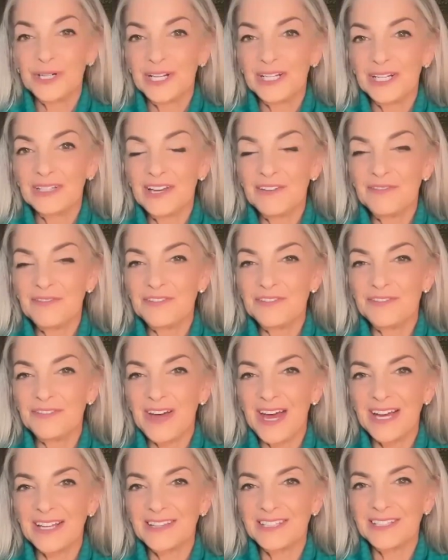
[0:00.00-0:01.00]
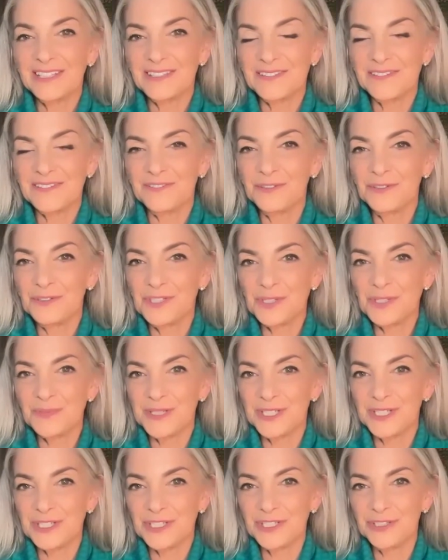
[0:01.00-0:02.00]
and I love the fact that the food
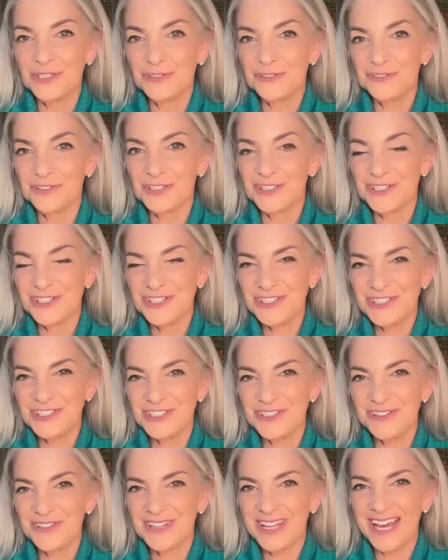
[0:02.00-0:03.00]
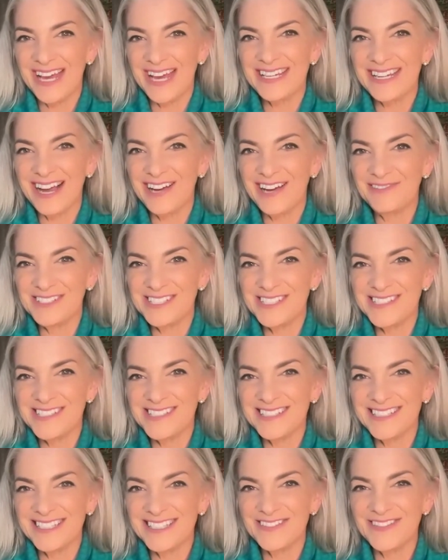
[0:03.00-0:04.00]
speaks to you first. So that obviously
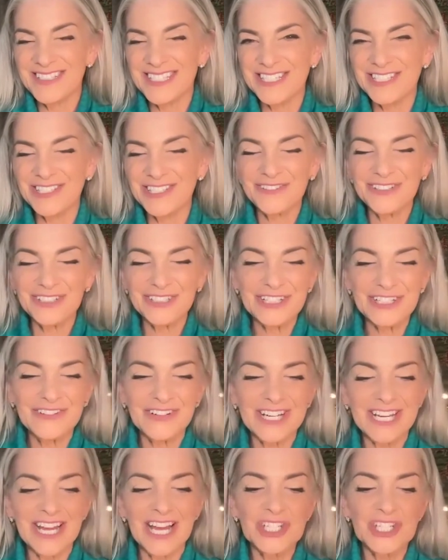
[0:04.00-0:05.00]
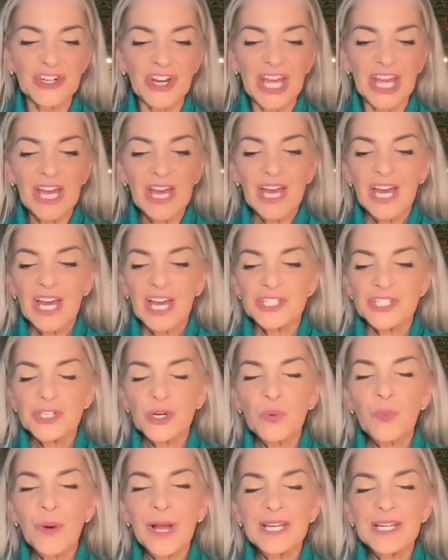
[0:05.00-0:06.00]
gives us a really great entree. So
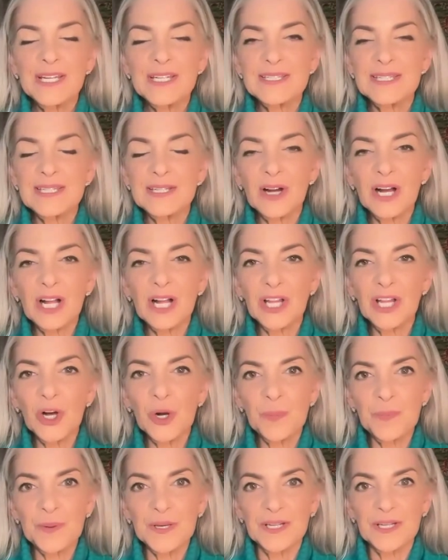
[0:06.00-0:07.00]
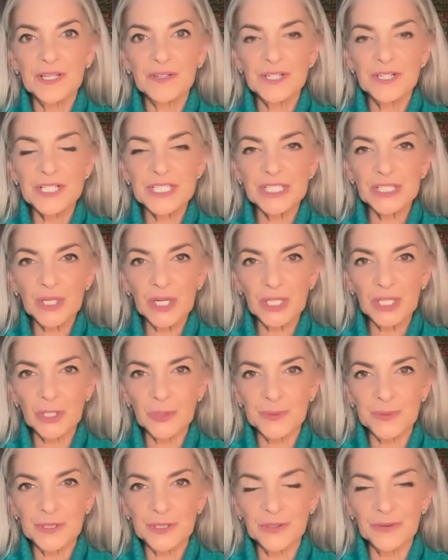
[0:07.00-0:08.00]
when is it all open, or is it all
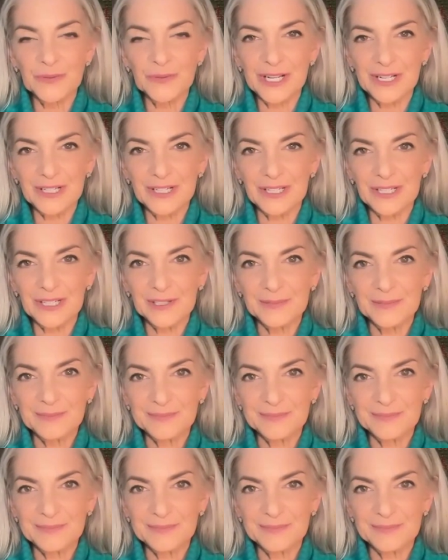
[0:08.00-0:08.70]
open already?